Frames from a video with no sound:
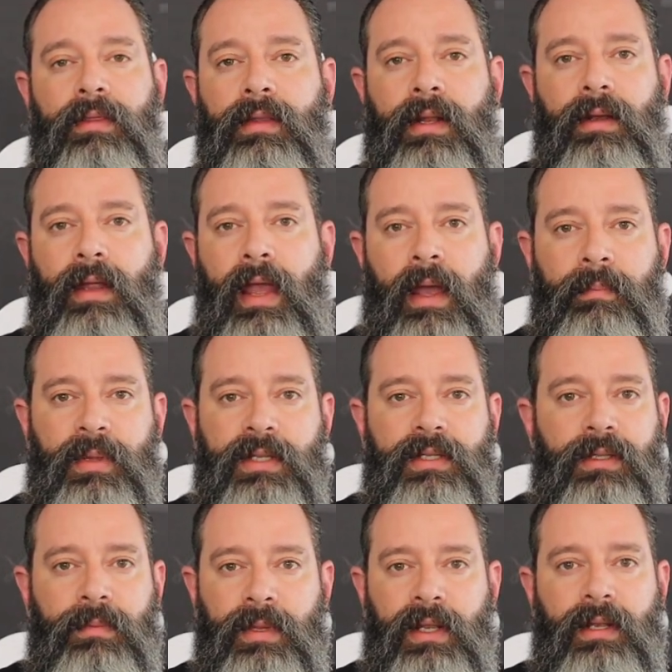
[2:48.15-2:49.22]
That happens
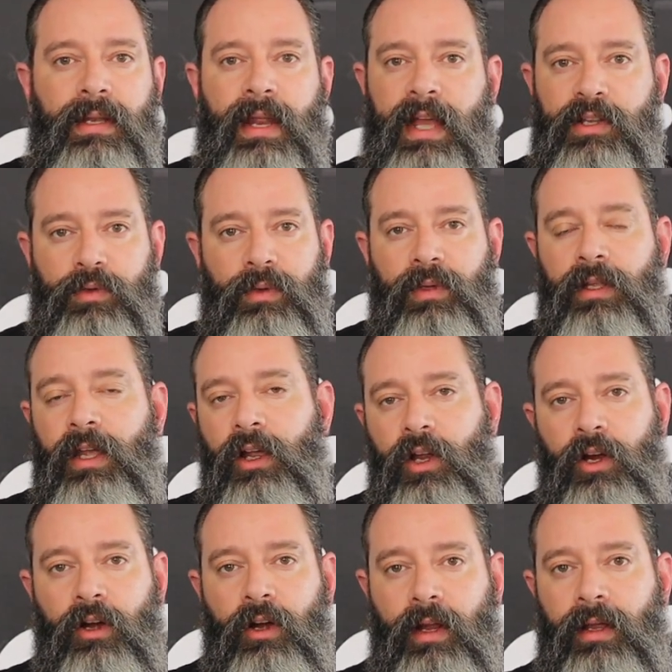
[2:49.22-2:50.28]
to be naturally
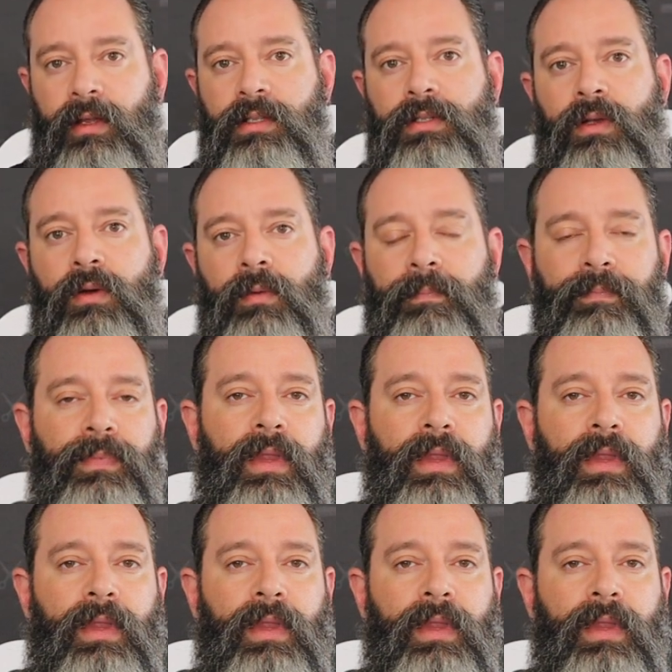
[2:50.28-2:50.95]
occurring. So